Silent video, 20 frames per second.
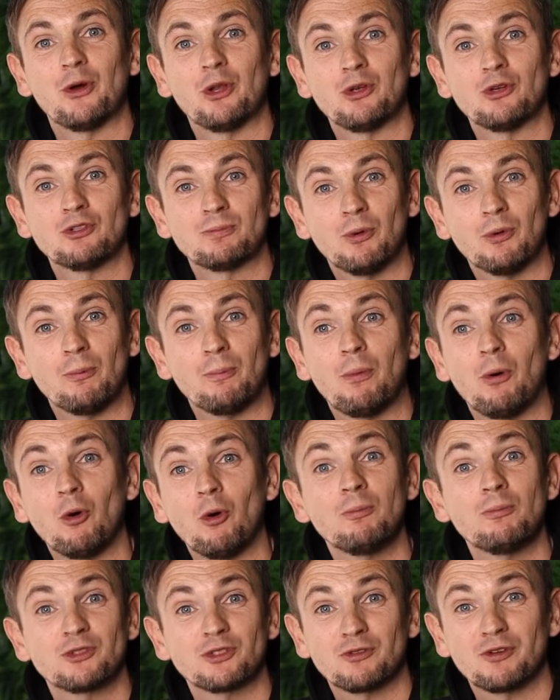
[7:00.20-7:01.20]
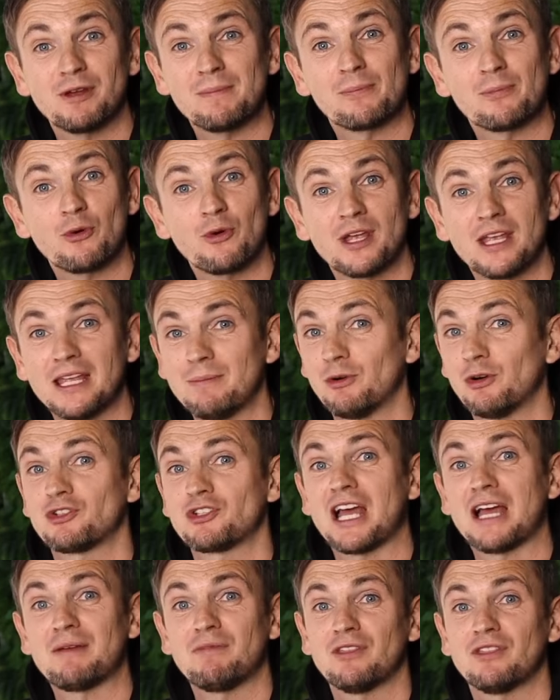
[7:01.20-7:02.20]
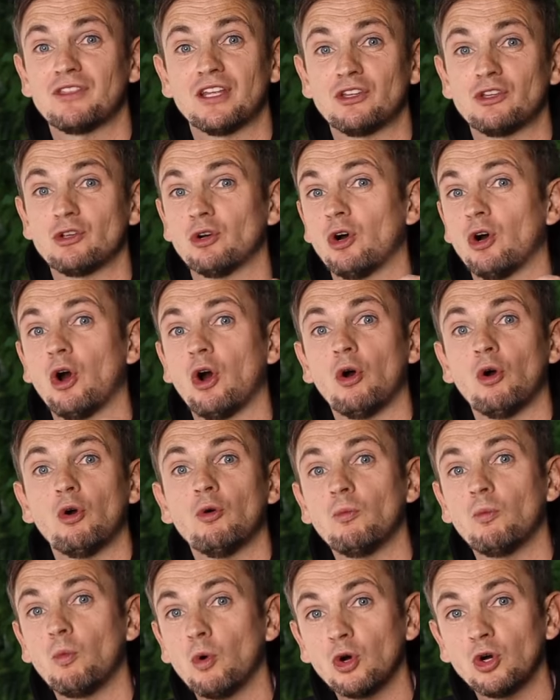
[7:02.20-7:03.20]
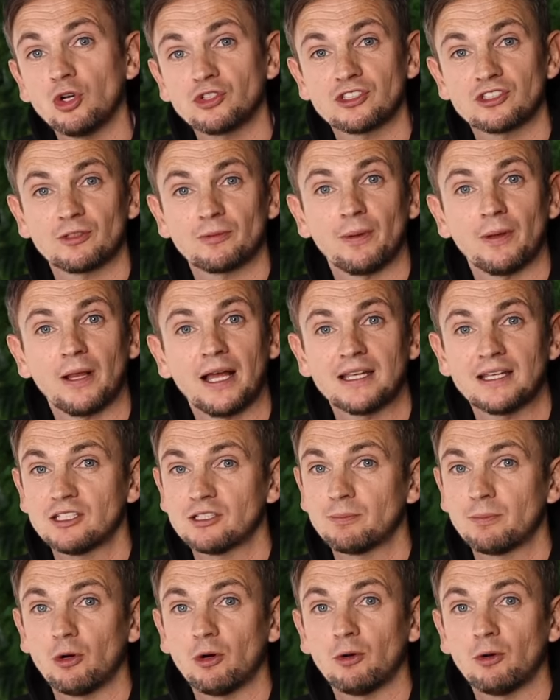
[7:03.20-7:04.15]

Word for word: boilers, but pumps are in pretty much everything. Your home water supply is